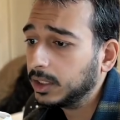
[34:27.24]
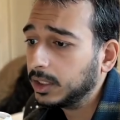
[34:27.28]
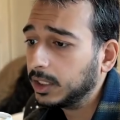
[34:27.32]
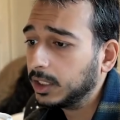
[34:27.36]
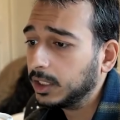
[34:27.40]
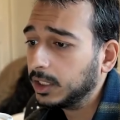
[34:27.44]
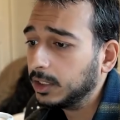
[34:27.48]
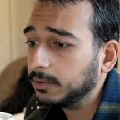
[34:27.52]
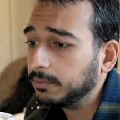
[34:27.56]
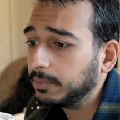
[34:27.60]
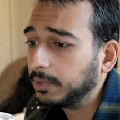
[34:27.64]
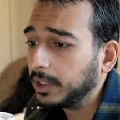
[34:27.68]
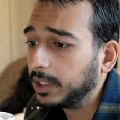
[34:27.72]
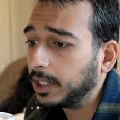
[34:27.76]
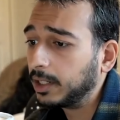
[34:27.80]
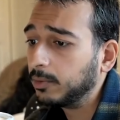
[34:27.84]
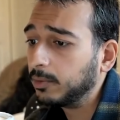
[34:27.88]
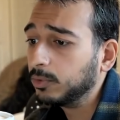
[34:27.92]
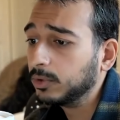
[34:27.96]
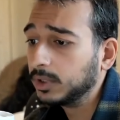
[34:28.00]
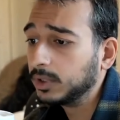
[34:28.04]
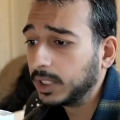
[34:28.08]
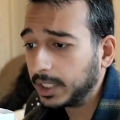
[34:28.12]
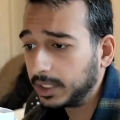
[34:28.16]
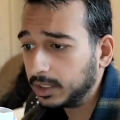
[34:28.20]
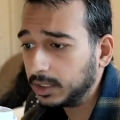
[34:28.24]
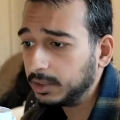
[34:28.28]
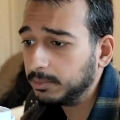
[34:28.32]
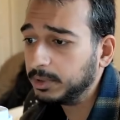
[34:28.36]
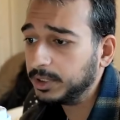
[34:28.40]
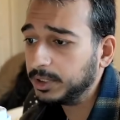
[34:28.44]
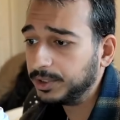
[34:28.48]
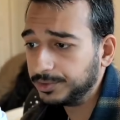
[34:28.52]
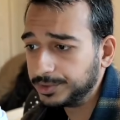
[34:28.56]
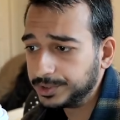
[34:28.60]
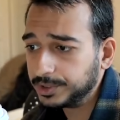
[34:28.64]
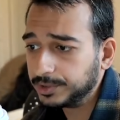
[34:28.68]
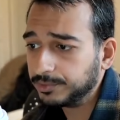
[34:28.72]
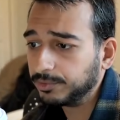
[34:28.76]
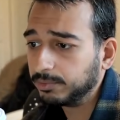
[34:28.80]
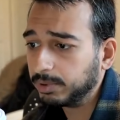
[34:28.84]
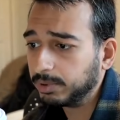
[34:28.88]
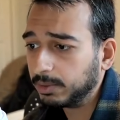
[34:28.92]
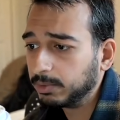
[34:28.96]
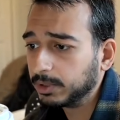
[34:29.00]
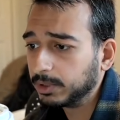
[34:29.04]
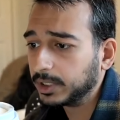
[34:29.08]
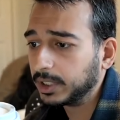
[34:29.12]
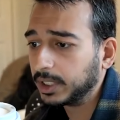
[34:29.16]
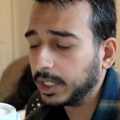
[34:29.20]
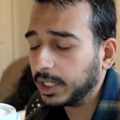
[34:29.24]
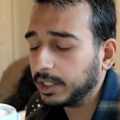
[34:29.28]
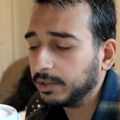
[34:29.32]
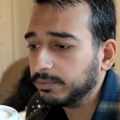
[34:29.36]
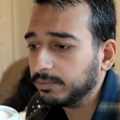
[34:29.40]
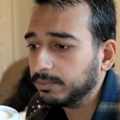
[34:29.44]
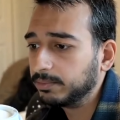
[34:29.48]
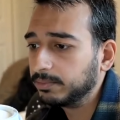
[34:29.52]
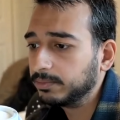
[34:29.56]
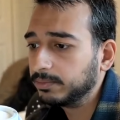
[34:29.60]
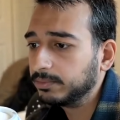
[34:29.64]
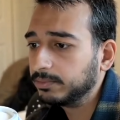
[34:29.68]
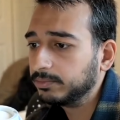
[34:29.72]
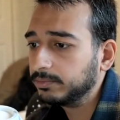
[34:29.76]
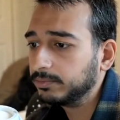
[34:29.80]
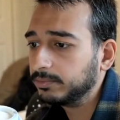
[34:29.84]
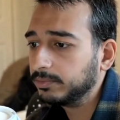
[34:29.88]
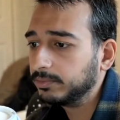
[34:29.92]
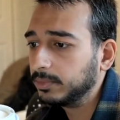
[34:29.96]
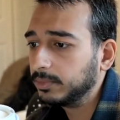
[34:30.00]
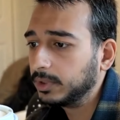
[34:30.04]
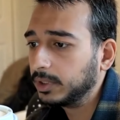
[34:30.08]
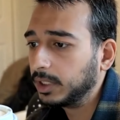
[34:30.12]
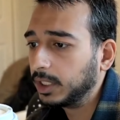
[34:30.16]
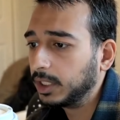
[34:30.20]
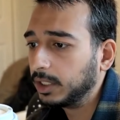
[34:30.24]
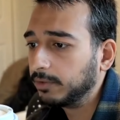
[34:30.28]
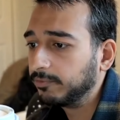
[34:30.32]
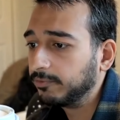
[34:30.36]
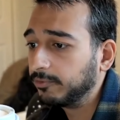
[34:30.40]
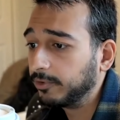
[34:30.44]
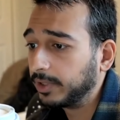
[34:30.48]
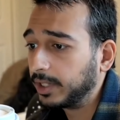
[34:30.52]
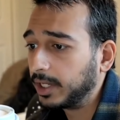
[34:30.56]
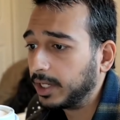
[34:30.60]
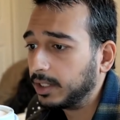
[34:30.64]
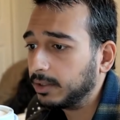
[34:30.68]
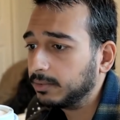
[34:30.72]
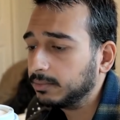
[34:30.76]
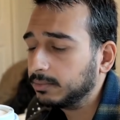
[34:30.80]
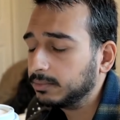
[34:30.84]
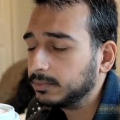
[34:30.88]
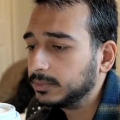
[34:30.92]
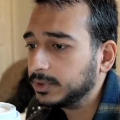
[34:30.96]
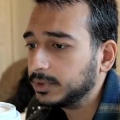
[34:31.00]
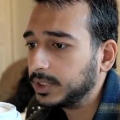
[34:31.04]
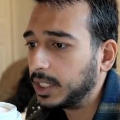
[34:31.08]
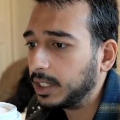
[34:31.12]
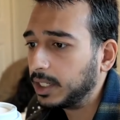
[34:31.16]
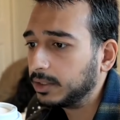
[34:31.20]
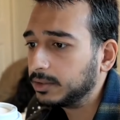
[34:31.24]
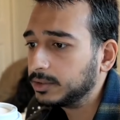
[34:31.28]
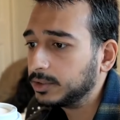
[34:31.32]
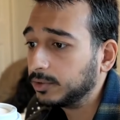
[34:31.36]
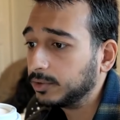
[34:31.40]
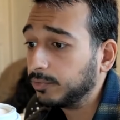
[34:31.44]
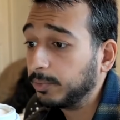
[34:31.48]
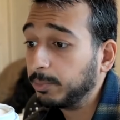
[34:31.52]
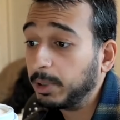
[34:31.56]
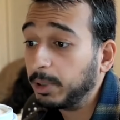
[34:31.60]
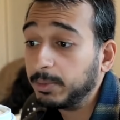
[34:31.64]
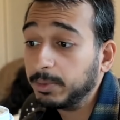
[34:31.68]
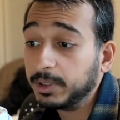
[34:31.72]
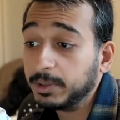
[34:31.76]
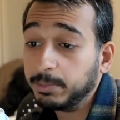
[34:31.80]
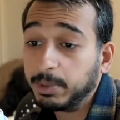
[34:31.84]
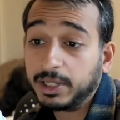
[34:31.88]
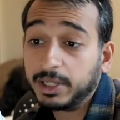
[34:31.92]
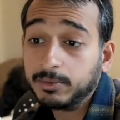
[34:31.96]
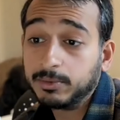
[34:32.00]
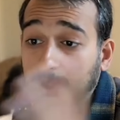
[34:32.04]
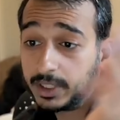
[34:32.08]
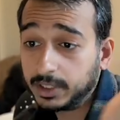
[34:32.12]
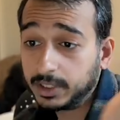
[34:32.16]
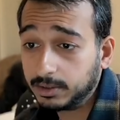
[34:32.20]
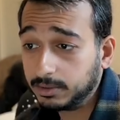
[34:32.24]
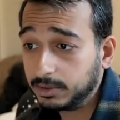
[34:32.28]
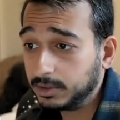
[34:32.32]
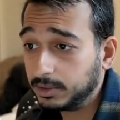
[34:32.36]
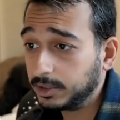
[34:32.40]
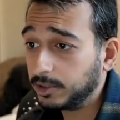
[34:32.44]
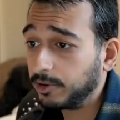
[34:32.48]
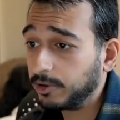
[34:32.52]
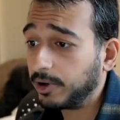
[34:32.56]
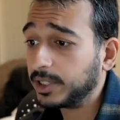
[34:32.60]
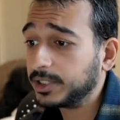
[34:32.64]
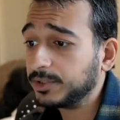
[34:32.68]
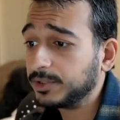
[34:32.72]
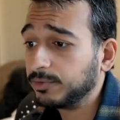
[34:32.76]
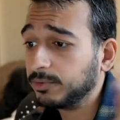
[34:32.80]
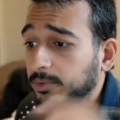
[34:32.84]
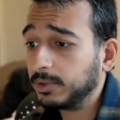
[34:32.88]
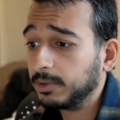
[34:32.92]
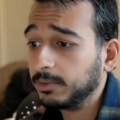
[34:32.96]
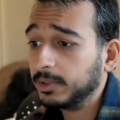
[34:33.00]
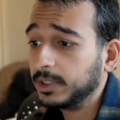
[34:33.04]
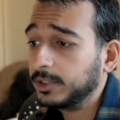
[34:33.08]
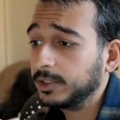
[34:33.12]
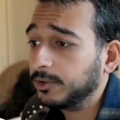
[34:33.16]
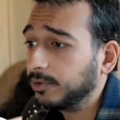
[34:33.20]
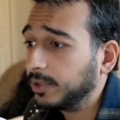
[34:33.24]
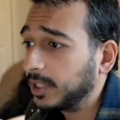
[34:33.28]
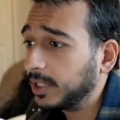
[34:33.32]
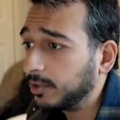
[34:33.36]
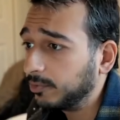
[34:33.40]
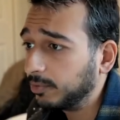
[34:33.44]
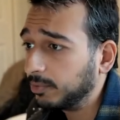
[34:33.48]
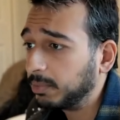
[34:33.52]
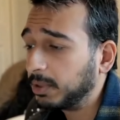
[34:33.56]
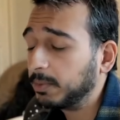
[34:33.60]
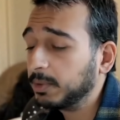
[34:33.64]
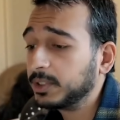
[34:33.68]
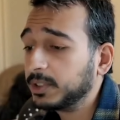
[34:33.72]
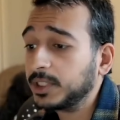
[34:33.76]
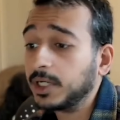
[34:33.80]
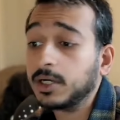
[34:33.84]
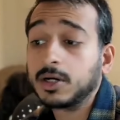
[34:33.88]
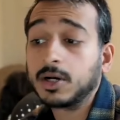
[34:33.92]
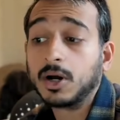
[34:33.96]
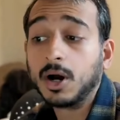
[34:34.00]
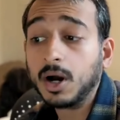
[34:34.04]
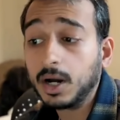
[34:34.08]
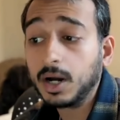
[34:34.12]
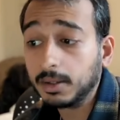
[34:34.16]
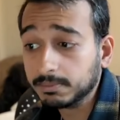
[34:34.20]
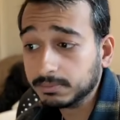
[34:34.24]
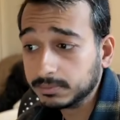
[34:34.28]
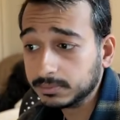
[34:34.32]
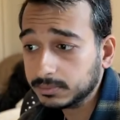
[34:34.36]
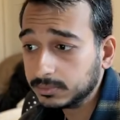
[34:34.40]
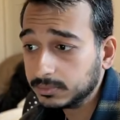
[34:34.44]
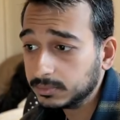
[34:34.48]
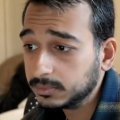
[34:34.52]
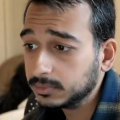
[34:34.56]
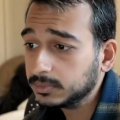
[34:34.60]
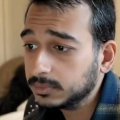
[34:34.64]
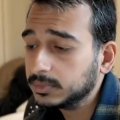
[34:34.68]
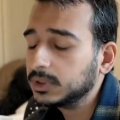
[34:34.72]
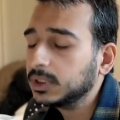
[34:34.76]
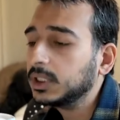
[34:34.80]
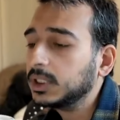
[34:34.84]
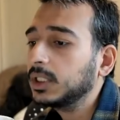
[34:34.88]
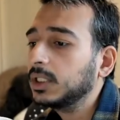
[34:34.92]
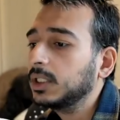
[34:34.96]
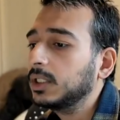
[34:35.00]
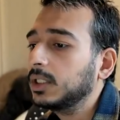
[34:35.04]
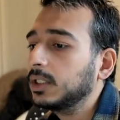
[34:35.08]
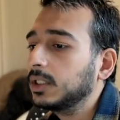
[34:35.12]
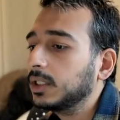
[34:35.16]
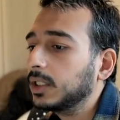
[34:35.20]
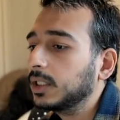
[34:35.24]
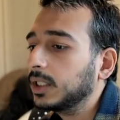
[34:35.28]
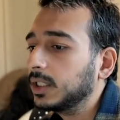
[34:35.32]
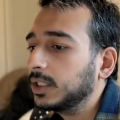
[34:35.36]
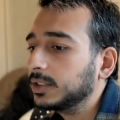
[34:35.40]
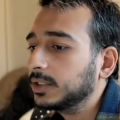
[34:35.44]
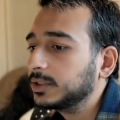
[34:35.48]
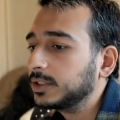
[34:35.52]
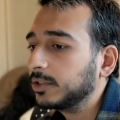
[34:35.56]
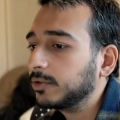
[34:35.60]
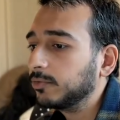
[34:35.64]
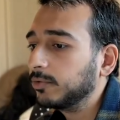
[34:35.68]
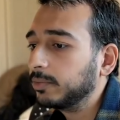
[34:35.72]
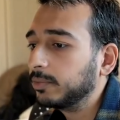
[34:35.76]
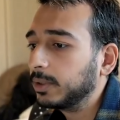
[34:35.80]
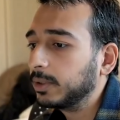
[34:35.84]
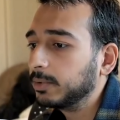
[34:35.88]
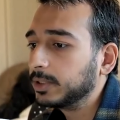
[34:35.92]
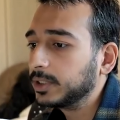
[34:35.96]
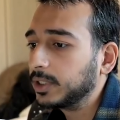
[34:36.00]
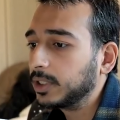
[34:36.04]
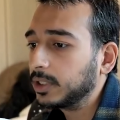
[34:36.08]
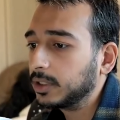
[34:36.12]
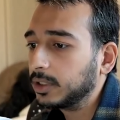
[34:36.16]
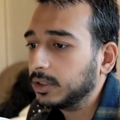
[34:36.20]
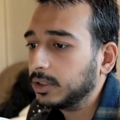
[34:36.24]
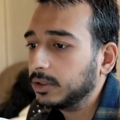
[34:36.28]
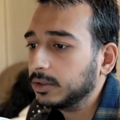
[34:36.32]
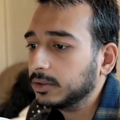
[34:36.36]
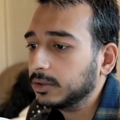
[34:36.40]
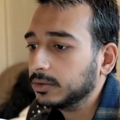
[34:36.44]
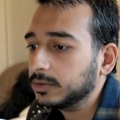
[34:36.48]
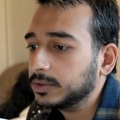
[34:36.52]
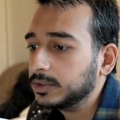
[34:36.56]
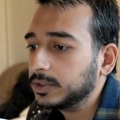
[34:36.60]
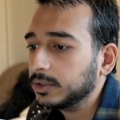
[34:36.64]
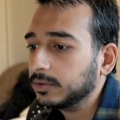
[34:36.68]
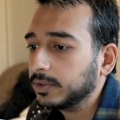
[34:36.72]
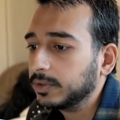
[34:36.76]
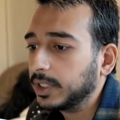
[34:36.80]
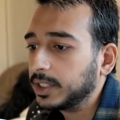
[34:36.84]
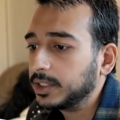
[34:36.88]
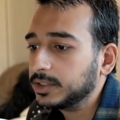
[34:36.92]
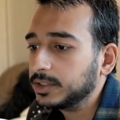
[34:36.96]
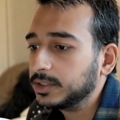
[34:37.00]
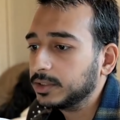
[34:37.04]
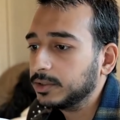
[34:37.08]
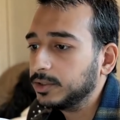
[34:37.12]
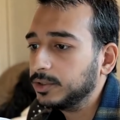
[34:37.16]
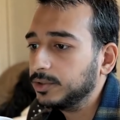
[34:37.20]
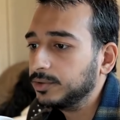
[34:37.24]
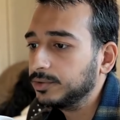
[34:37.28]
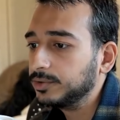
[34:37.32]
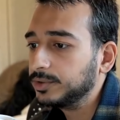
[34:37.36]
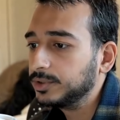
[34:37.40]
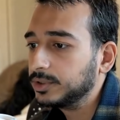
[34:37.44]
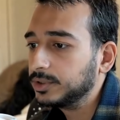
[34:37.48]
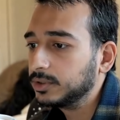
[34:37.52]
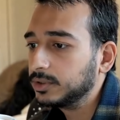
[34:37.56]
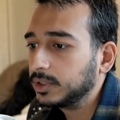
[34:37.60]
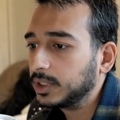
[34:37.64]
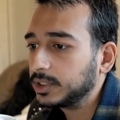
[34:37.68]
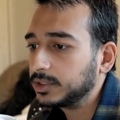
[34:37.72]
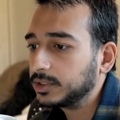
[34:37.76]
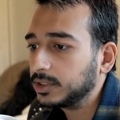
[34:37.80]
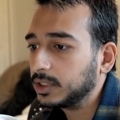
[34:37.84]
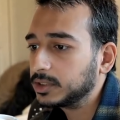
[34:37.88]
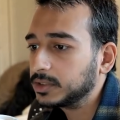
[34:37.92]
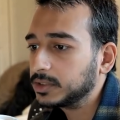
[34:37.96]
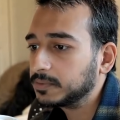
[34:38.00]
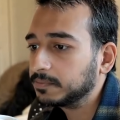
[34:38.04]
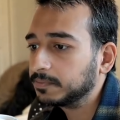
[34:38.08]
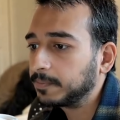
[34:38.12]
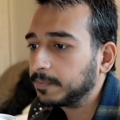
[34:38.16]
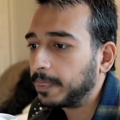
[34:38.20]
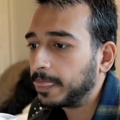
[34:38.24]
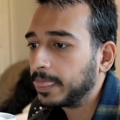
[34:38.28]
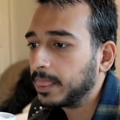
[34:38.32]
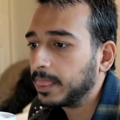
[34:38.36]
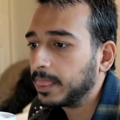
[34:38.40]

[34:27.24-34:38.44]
Um, and I will likely be using Republic again uh, for that. Yeah. So Republic, by the way, congrats to Republic. They're now republic.com uh, instead of republic.co. So that is a huge, that's awesome.